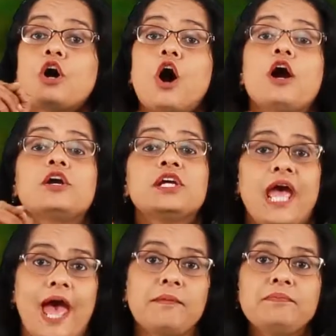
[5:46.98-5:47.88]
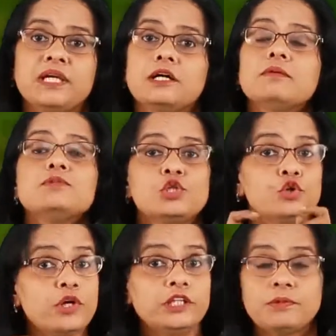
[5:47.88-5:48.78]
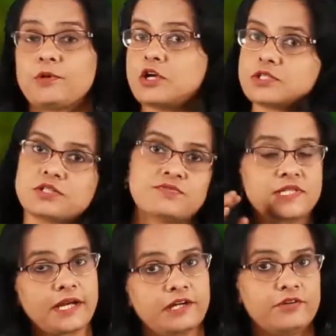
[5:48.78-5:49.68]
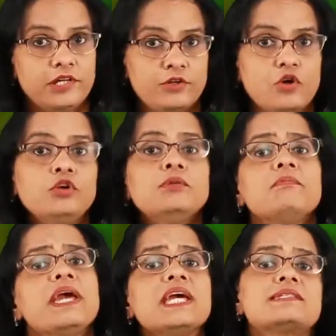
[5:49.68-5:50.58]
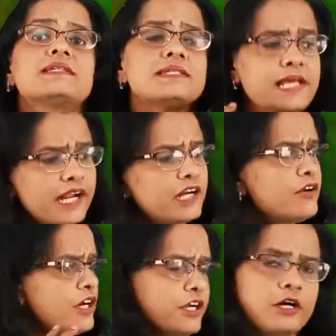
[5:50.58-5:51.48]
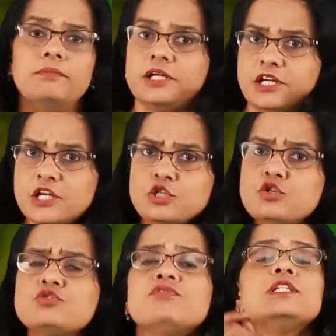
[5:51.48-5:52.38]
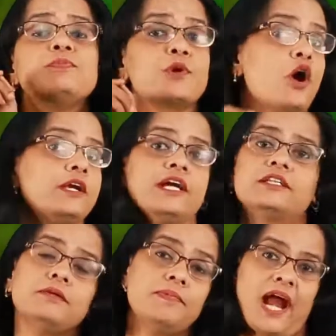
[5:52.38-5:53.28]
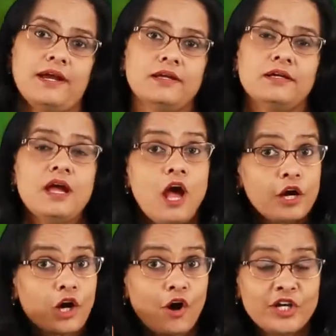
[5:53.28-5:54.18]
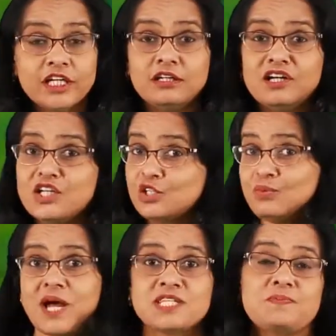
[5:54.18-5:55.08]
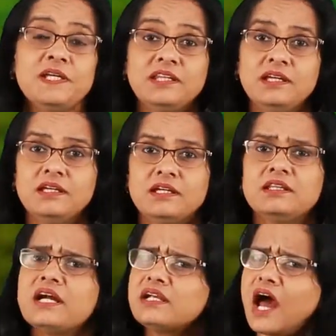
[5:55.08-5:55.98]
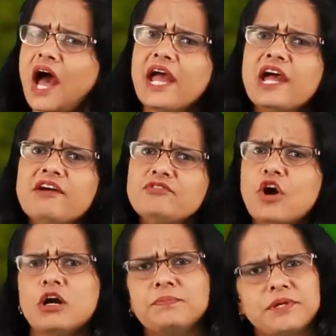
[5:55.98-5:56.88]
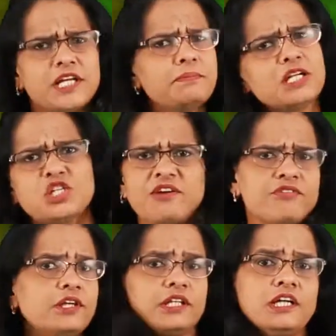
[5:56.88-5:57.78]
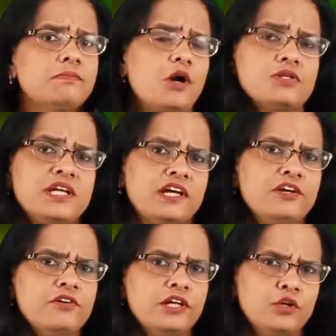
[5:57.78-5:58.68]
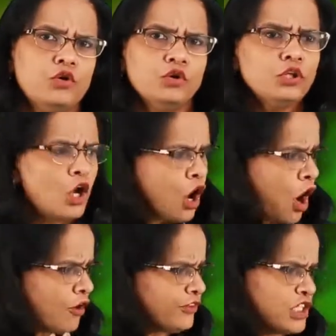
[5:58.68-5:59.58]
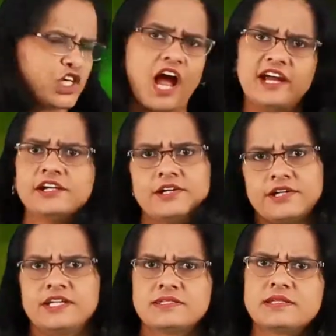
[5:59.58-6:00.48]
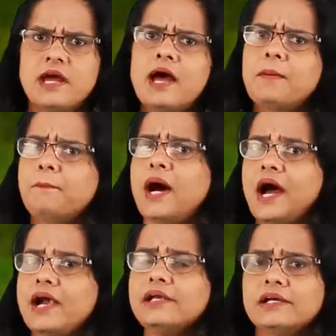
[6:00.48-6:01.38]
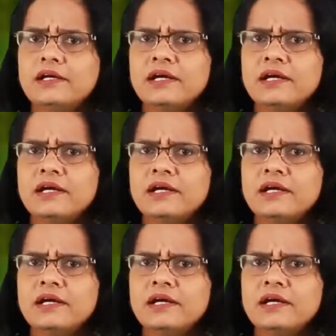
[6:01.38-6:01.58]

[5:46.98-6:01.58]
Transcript: cork cambium during the process of secondary growth makes the secondary dermal tissues which protect the plant. Now here, you must be thinking that I have talked pretty much everything about secondary growth of the giant trees. But